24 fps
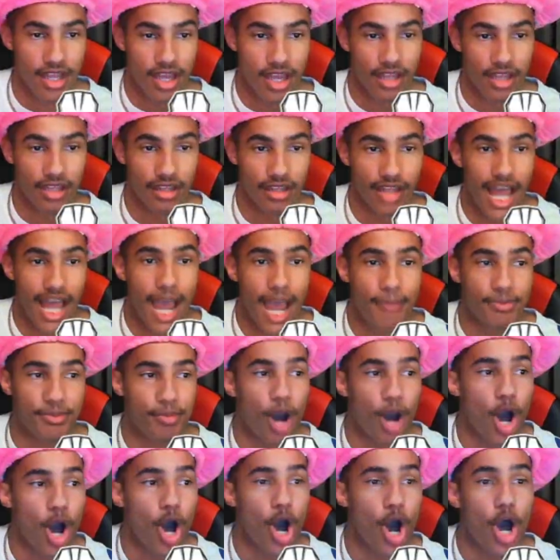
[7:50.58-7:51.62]
Left,
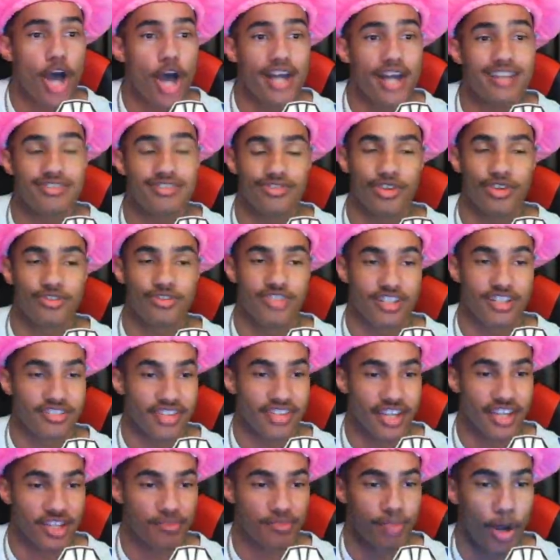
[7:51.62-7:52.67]
boys! No such
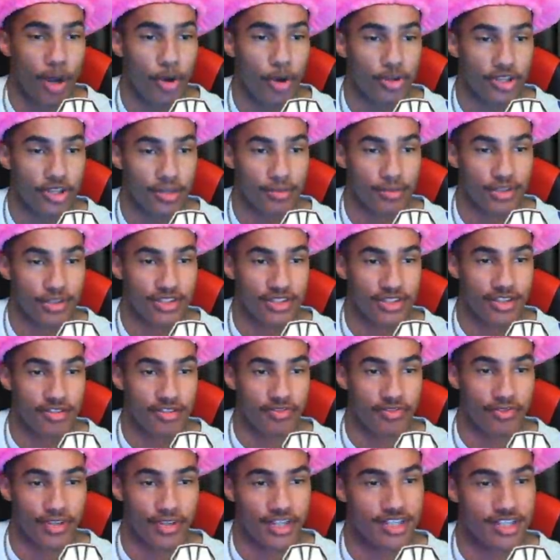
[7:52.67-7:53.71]
thing as podium with this
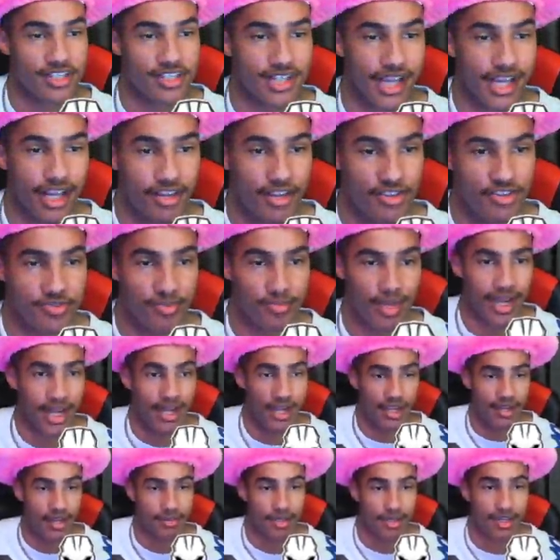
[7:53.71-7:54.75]
freaking challenge,
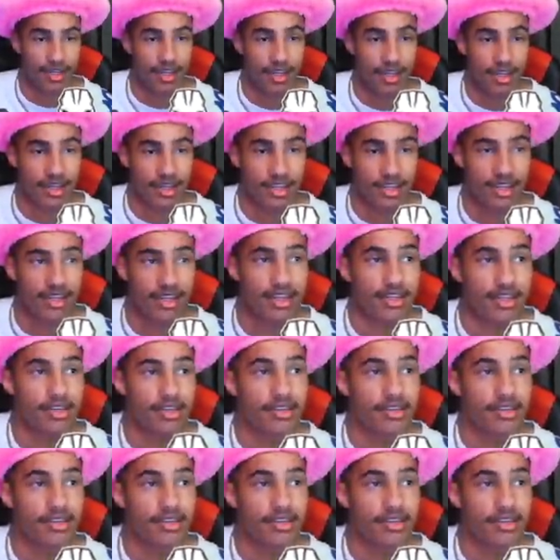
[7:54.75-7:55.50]
baby.